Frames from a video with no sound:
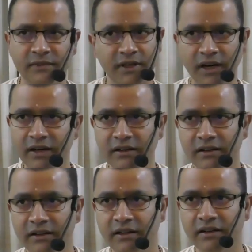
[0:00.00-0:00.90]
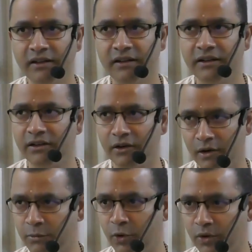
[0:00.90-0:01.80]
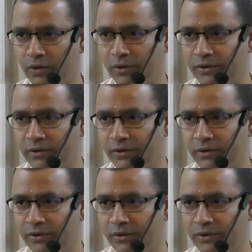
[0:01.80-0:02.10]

Correct? Compound, no?